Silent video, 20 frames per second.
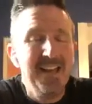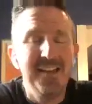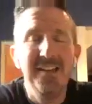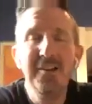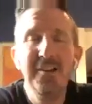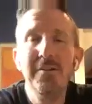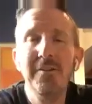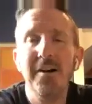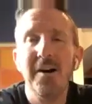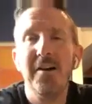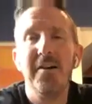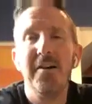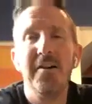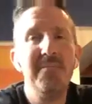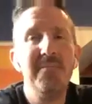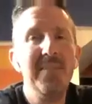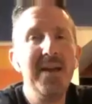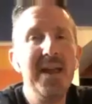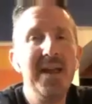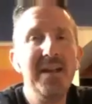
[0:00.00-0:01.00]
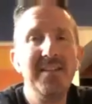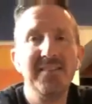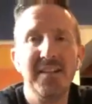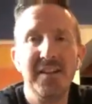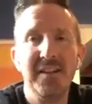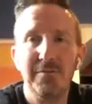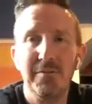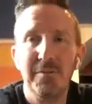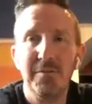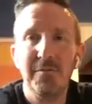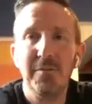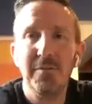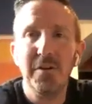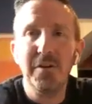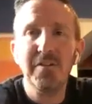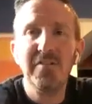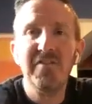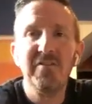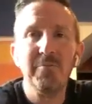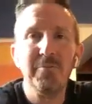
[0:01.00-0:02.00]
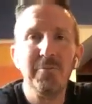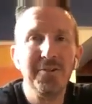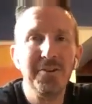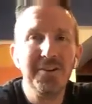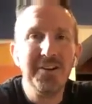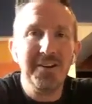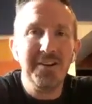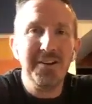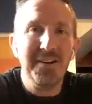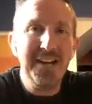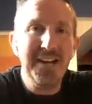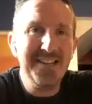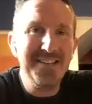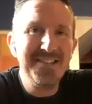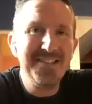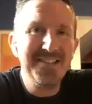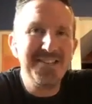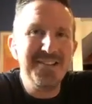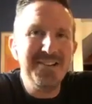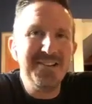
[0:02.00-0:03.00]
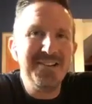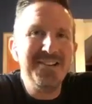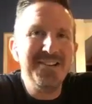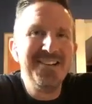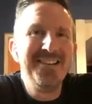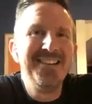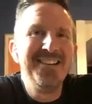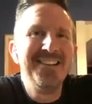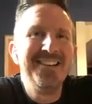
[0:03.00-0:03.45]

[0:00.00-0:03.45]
you are amazing. Reverse warrior in 2.